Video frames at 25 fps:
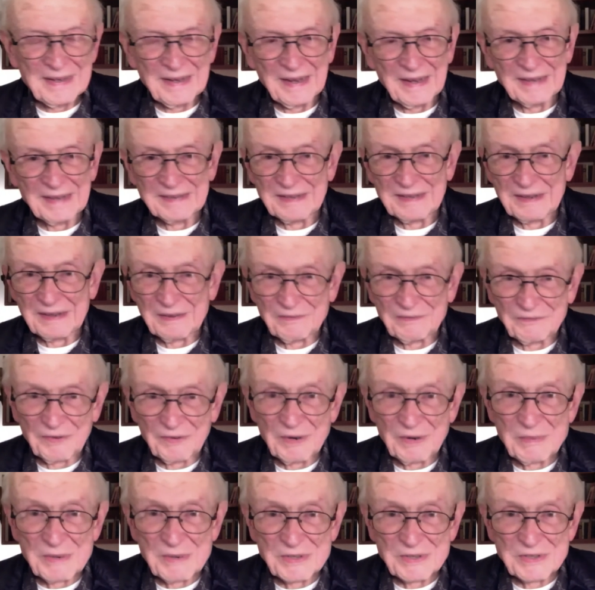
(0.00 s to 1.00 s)
it very
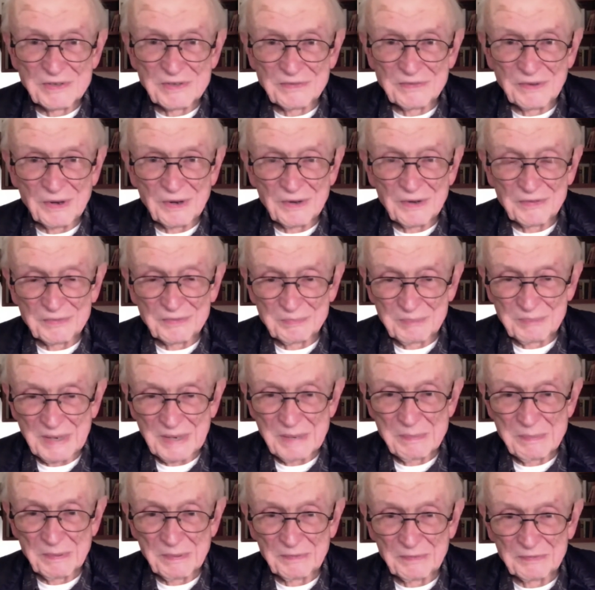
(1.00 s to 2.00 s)
much involved
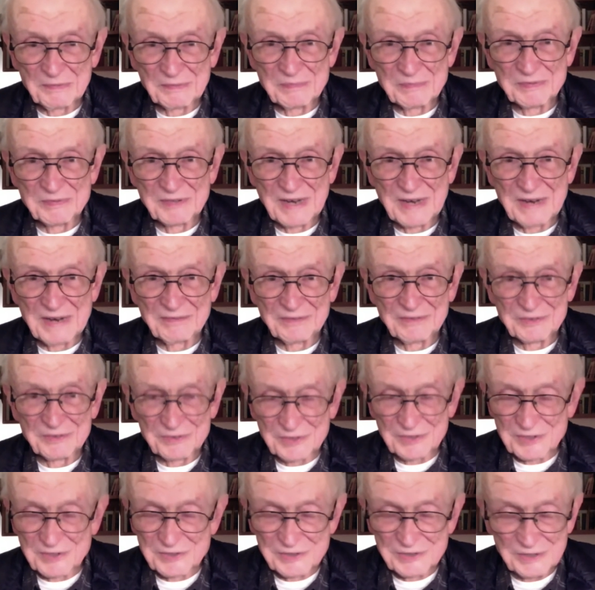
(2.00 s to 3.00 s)
people from San
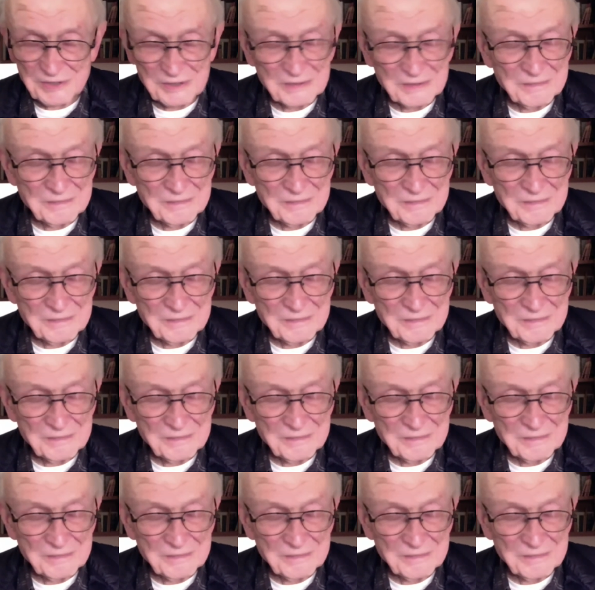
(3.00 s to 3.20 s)
Francisco.